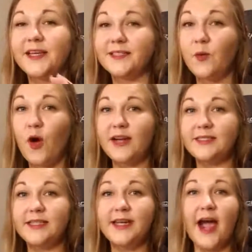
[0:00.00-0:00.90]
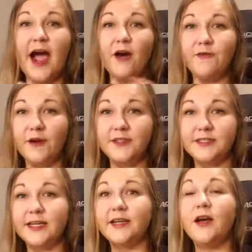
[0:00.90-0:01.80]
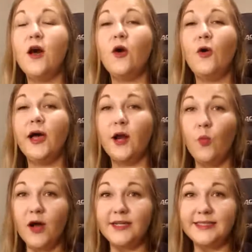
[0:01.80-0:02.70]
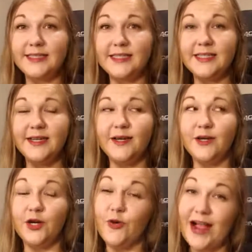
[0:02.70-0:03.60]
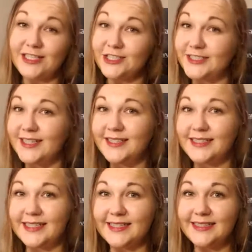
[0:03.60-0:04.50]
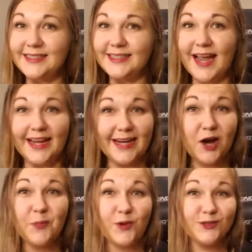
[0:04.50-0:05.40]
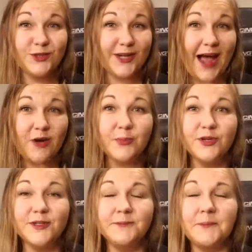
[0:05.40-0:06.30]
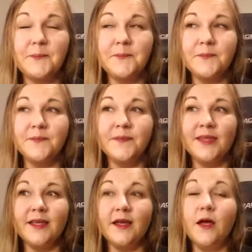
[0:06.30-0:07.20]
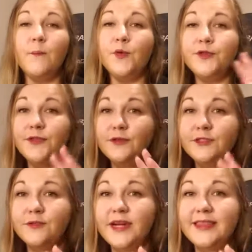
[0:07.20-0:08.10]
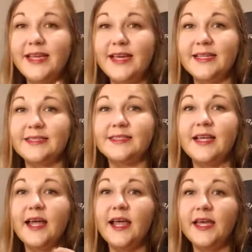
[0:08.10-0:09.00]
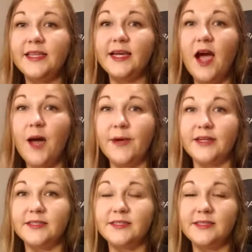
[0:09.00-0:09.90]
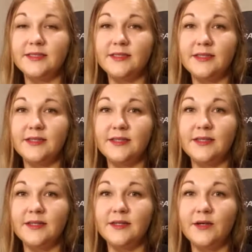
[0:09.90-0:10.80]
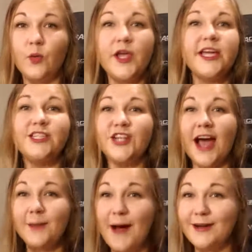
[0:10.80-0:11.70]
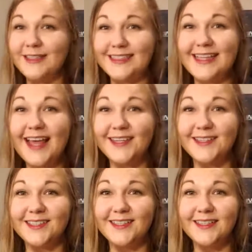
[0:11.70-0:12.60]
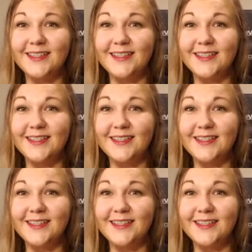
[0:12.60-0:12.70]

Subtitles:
because I want to see how far this can go and I want to see who actually does this, I can help hold you accountable. Put those three things in the comments. We can chat about it together.